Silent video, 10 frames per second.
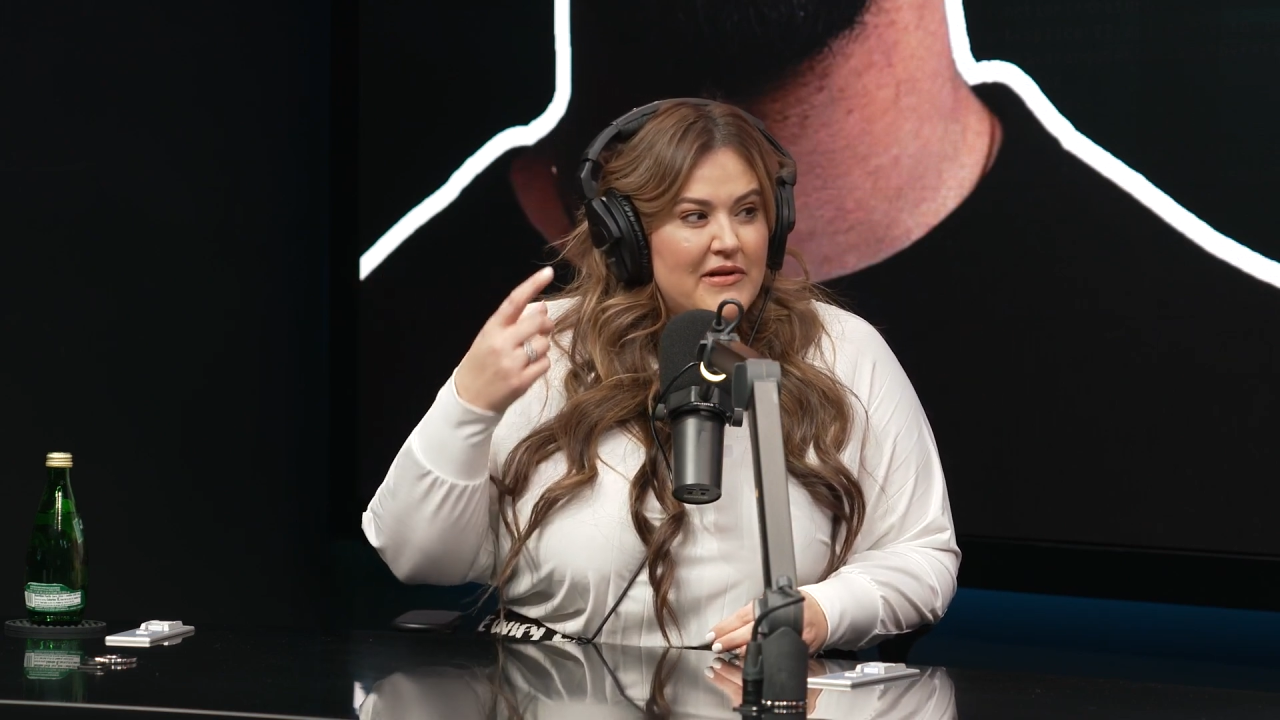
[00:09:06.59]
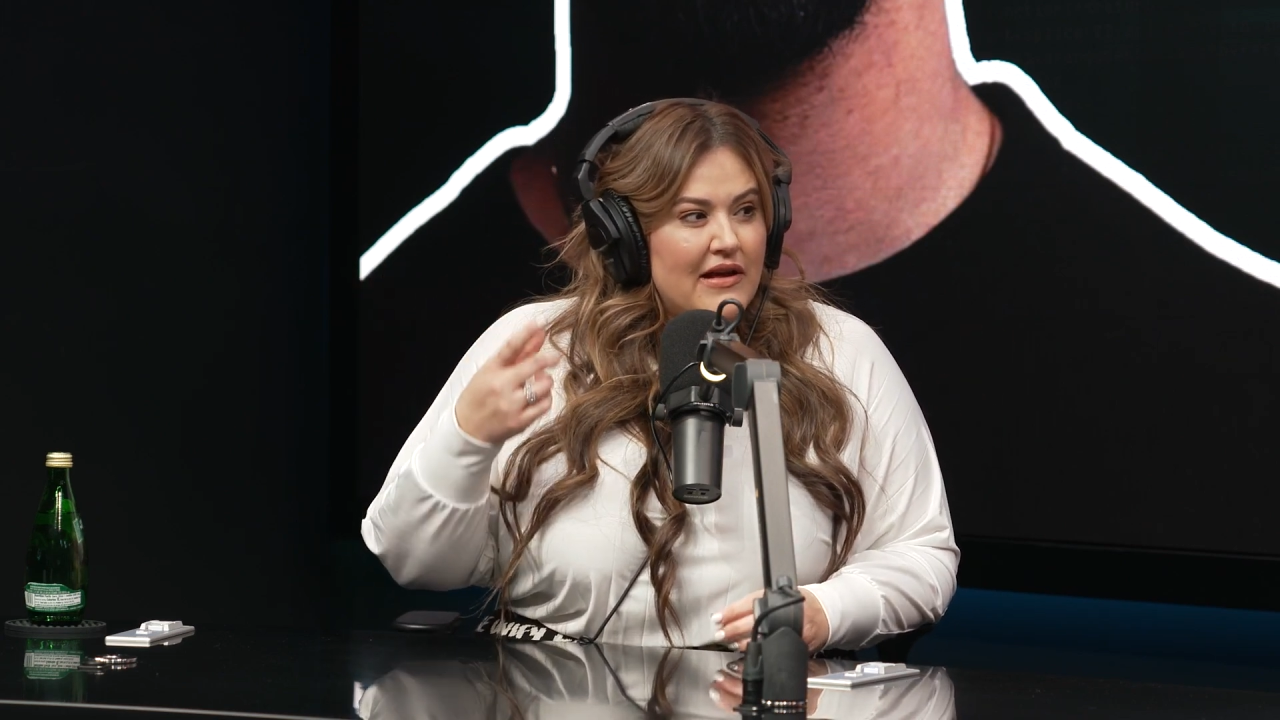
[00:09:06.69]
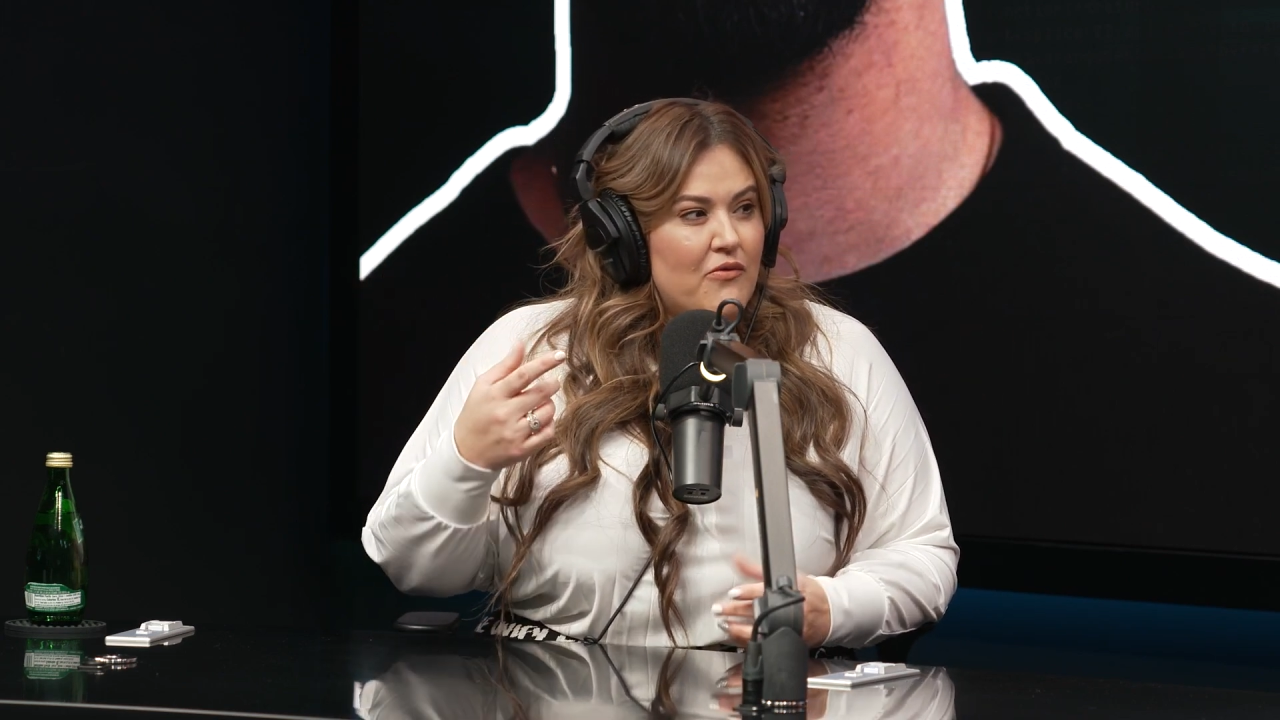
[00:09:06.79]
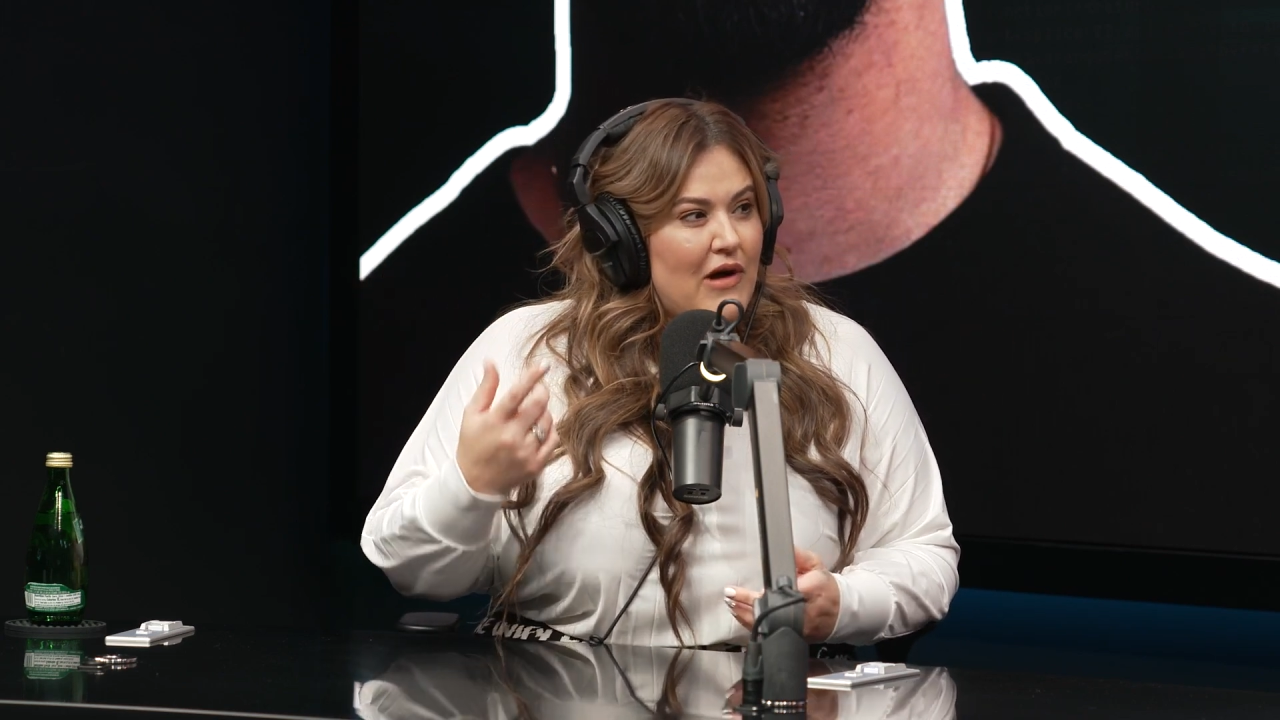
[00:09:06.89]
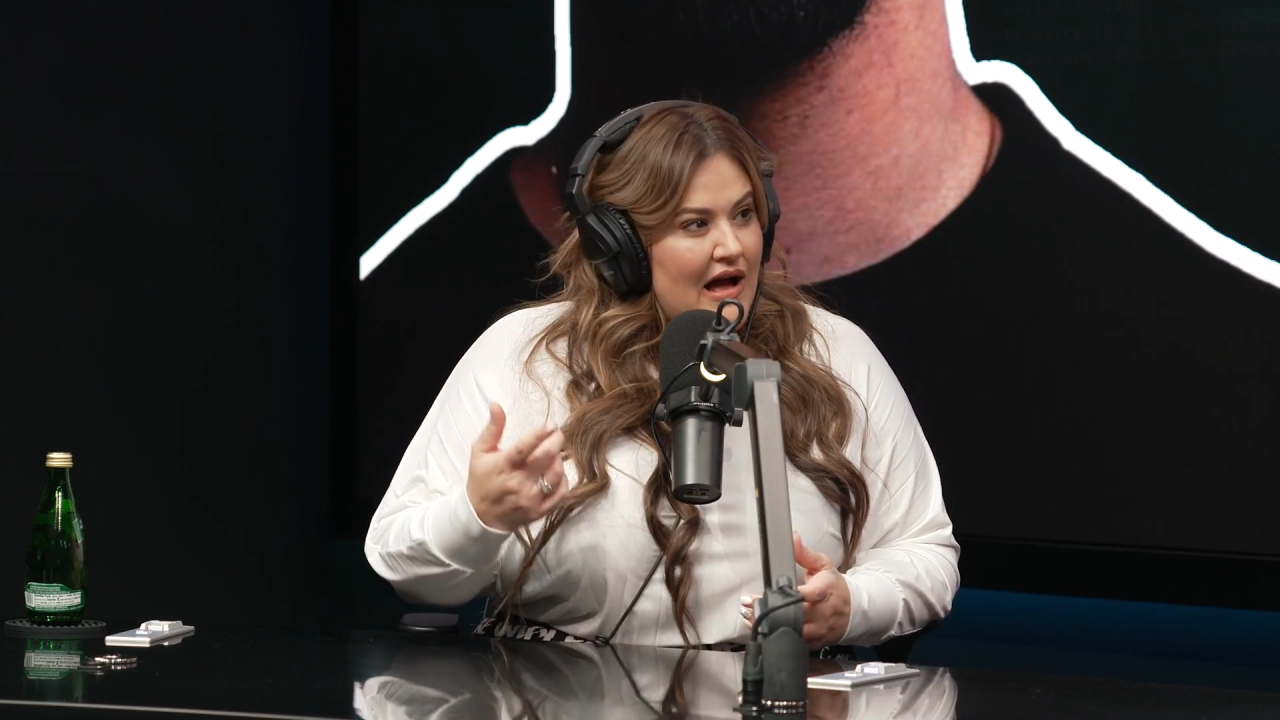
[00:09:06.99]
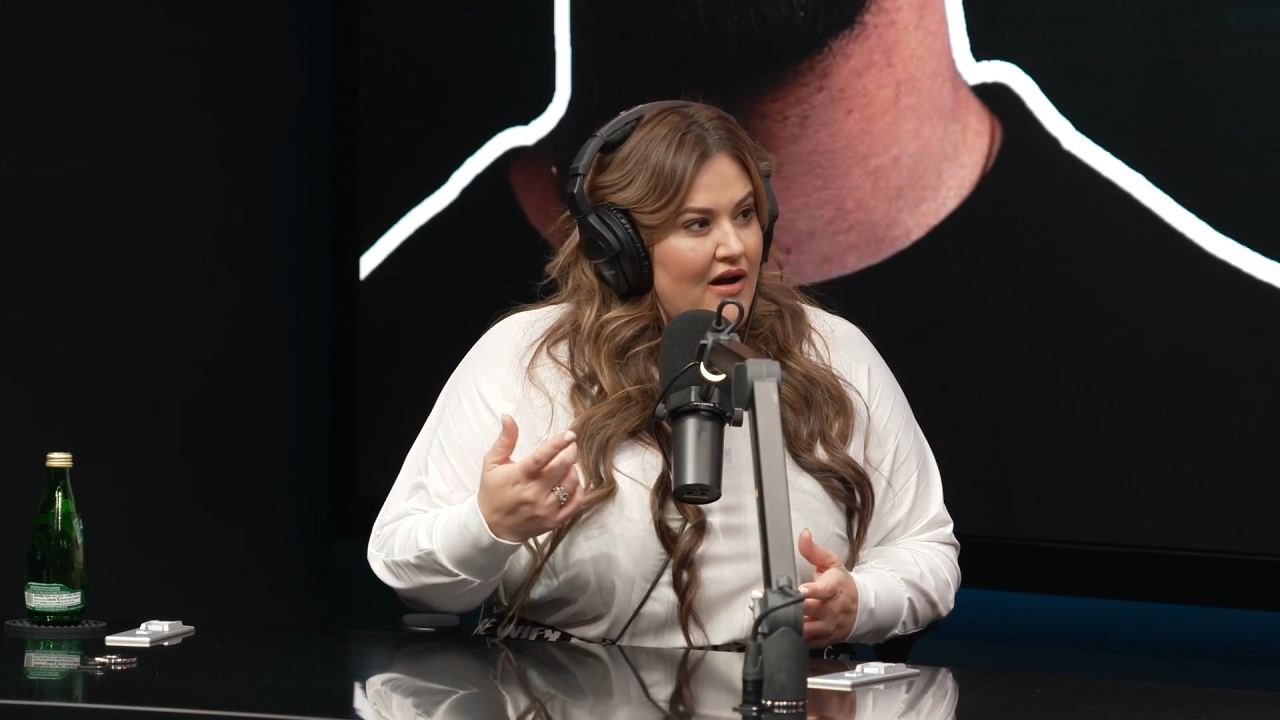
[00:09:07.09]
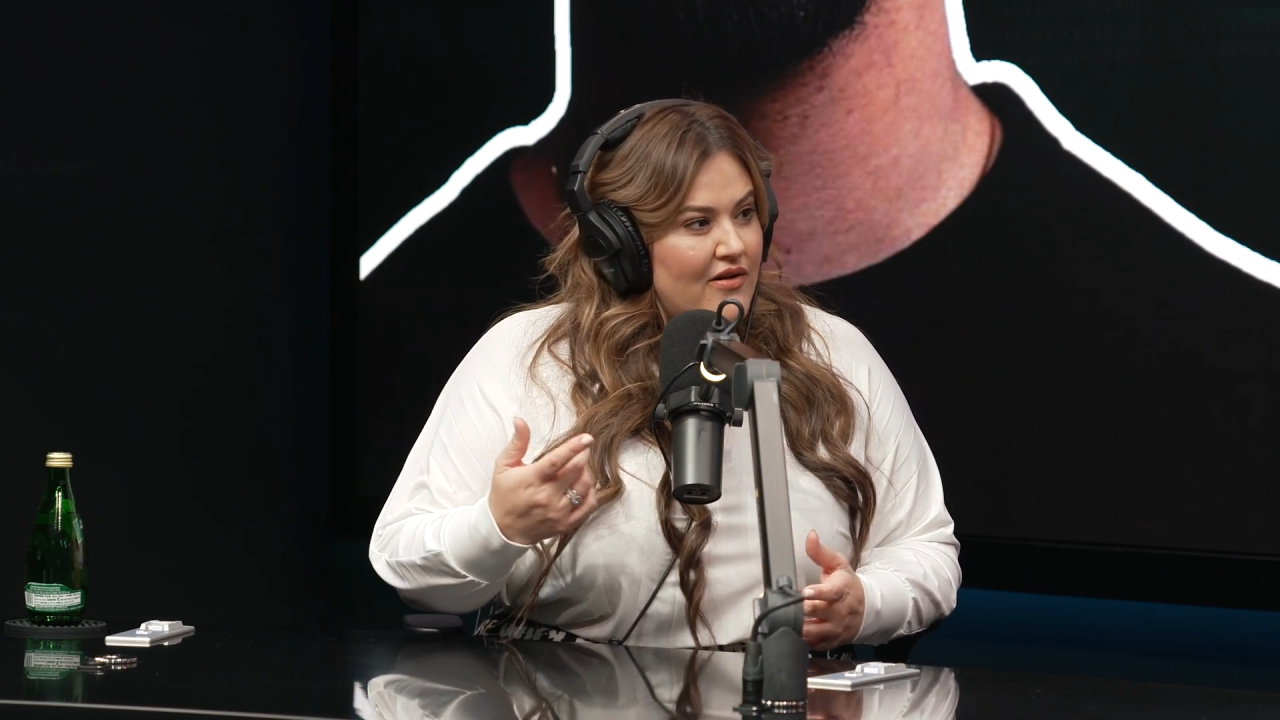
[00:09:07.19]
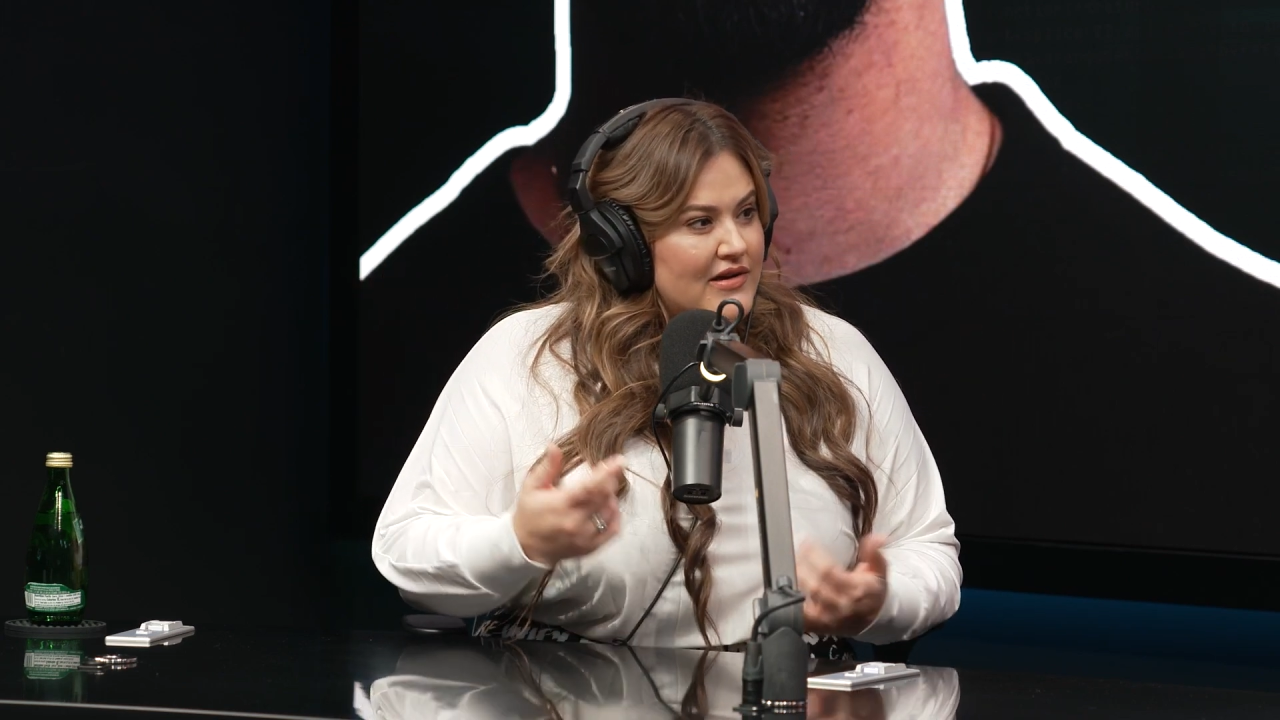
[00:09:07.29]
be like, "Wow,